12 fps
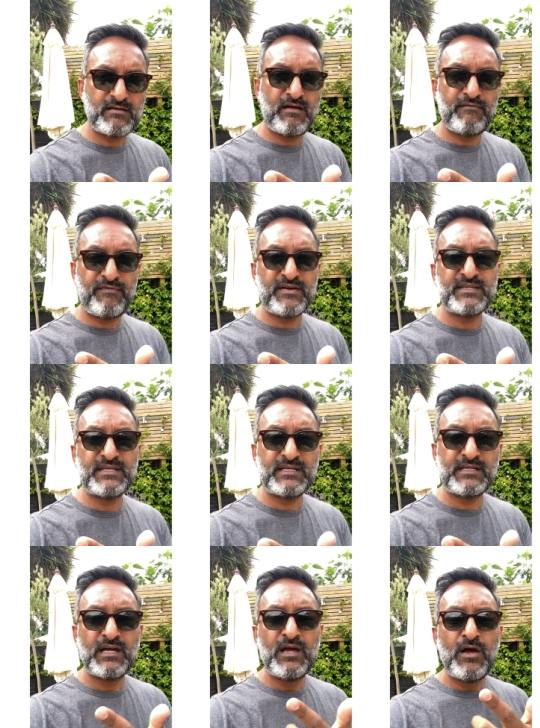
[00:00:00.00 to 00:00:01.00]
uh, uh
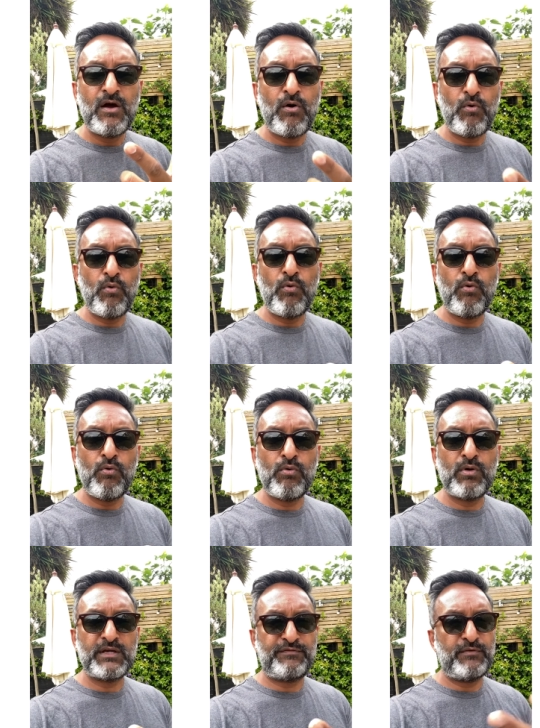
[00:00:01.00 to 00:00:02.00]
funding,
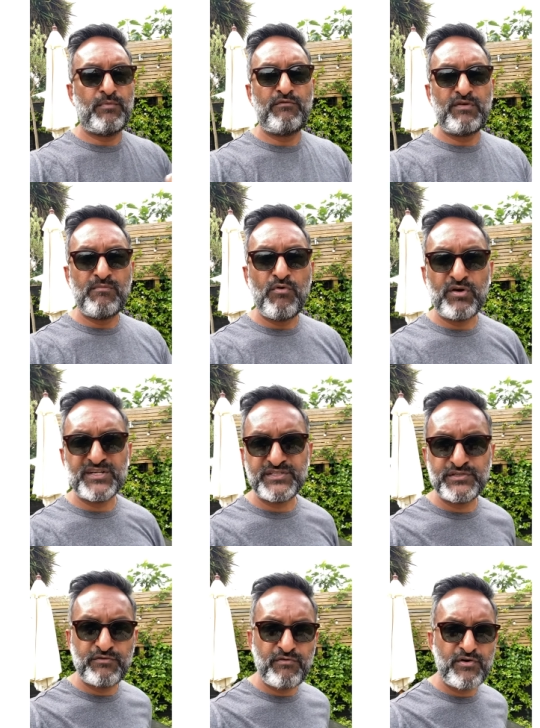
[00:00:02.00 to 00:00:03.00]
or if you were
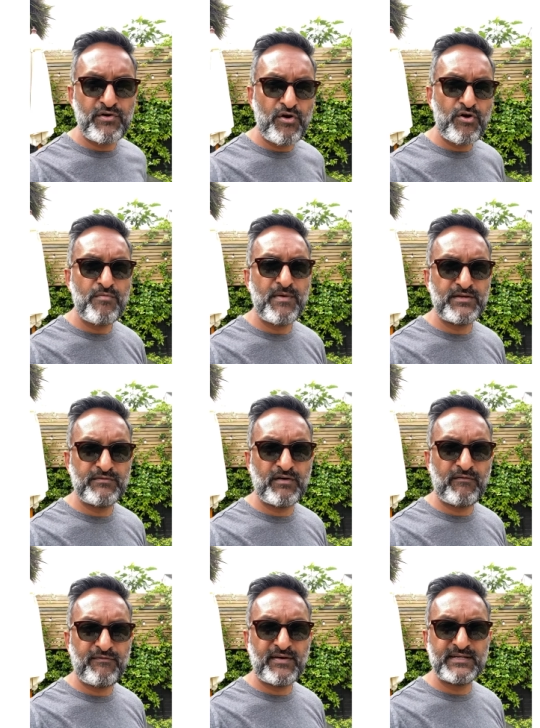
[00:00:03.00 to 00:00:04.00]
remortgaging your own home and you've
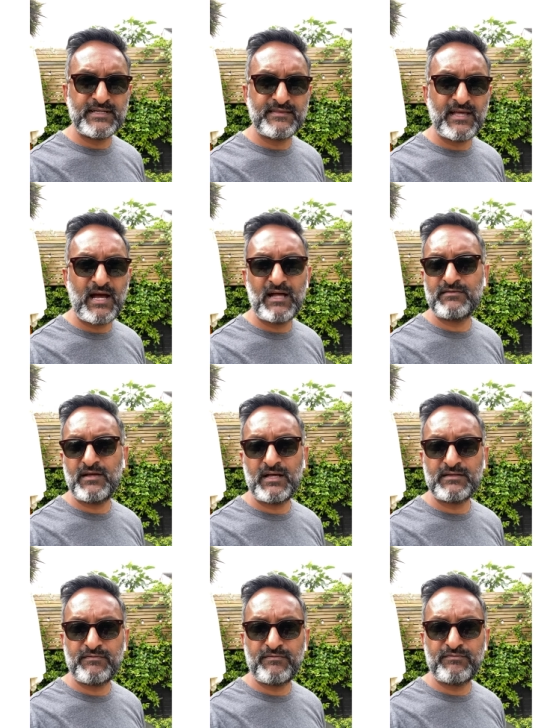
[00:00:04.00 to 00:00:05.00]
got funding there at,
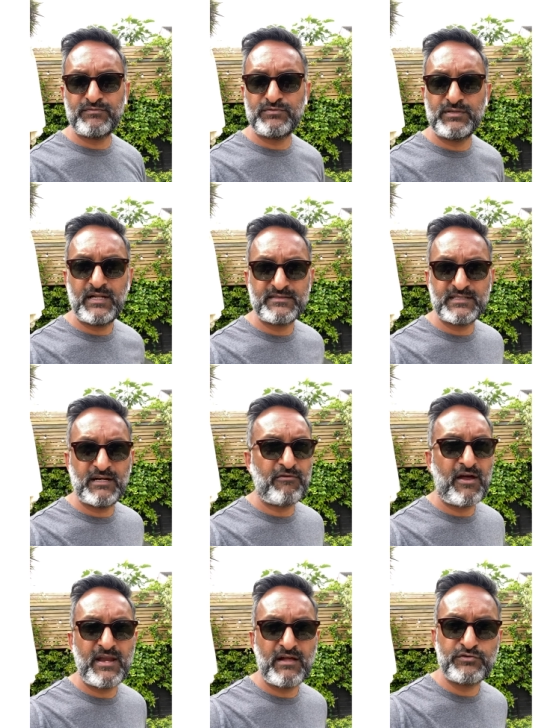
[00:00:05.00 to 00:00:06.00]
at let's say
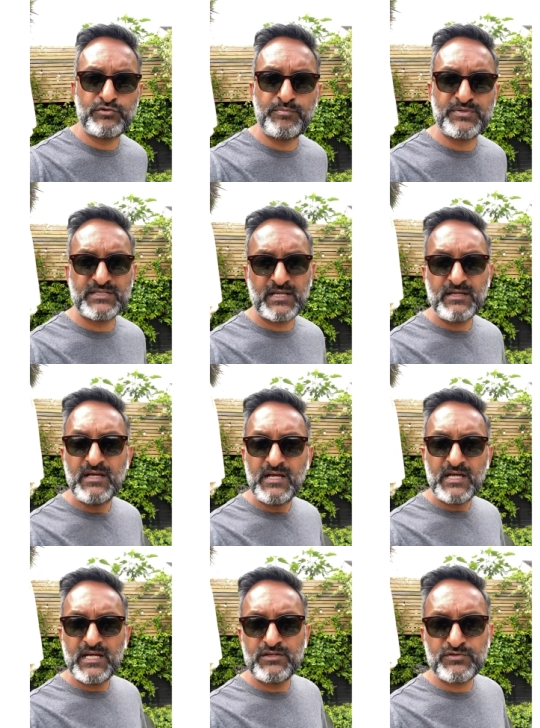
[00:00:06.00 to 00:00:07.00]
right now 2%
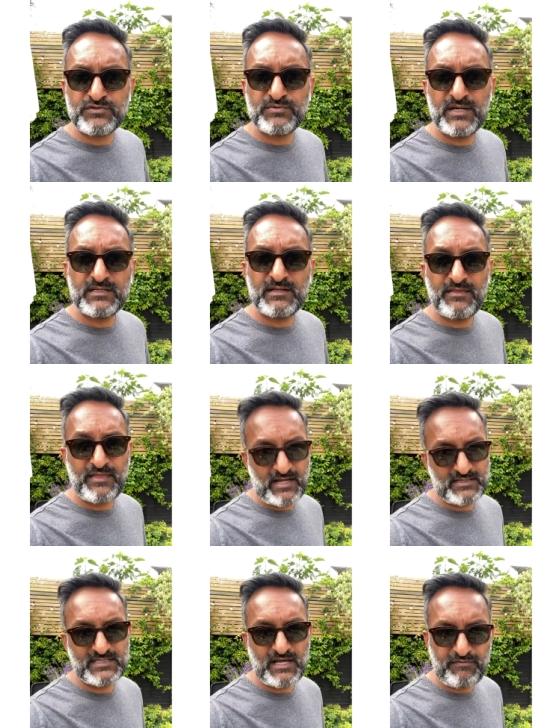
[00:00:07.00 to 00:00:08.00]
interest rate,
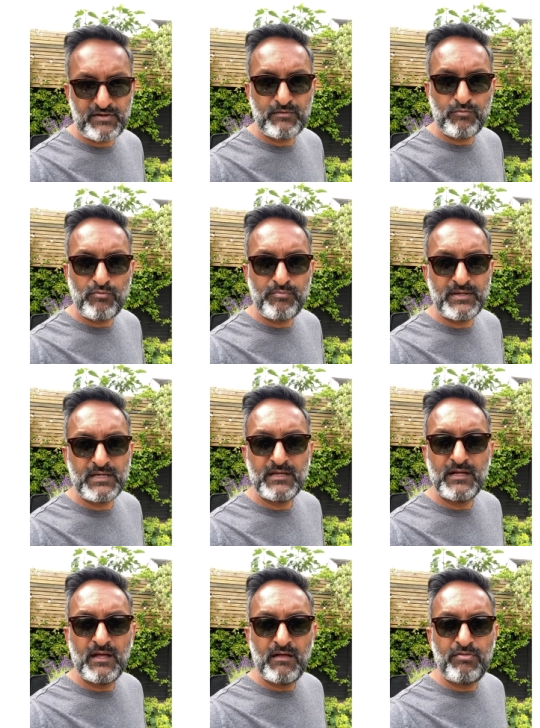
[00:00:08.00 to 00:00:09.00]
that definitely will be
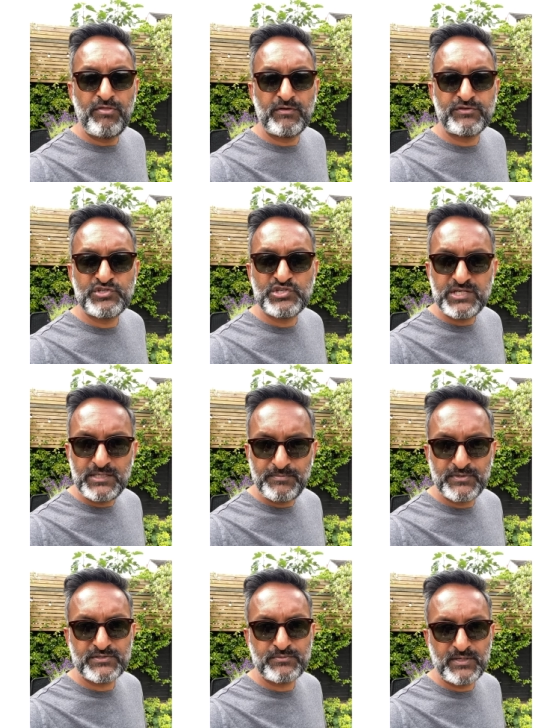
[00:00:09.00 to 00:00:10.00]
the
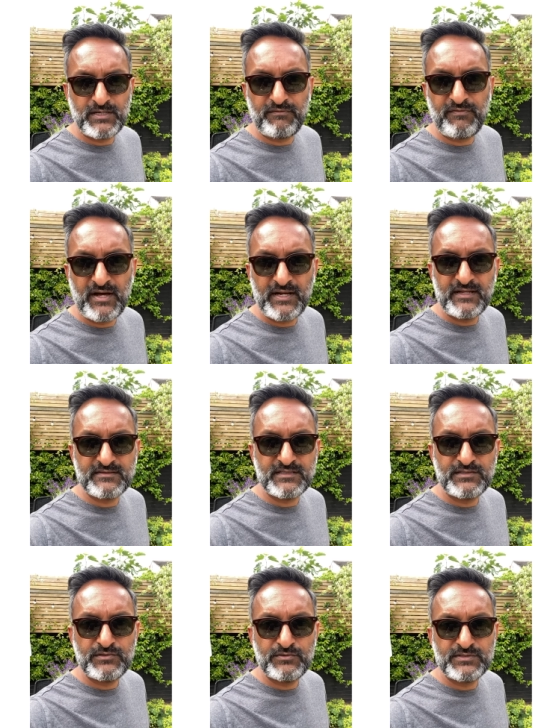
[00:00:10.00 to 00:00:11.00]
cheapest way of financing
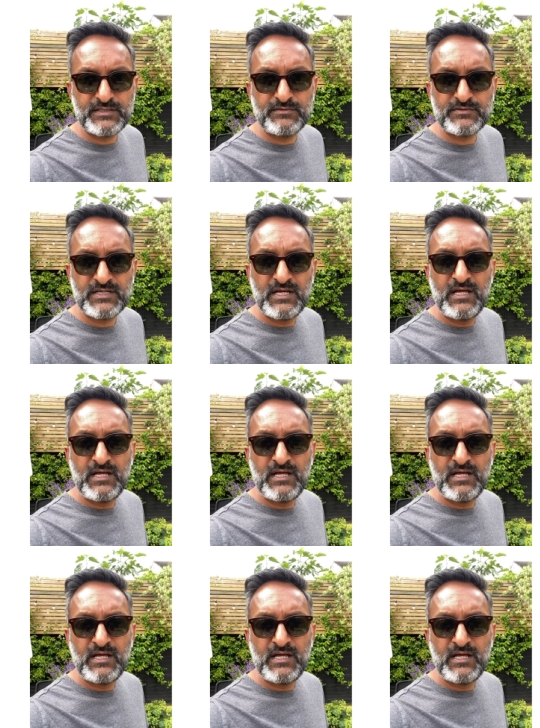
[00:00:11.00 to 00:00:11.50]
your deals.